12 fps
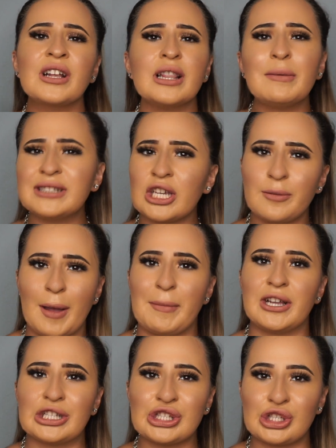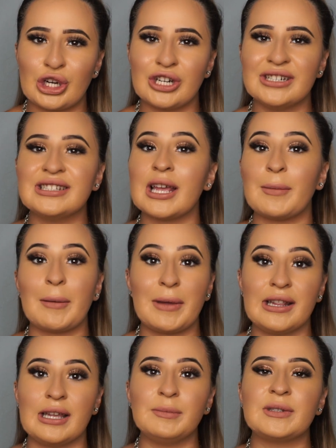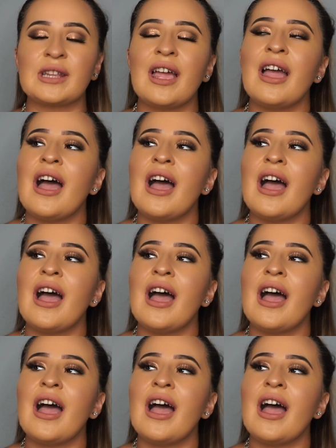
let me tell you about my concerns about my lips.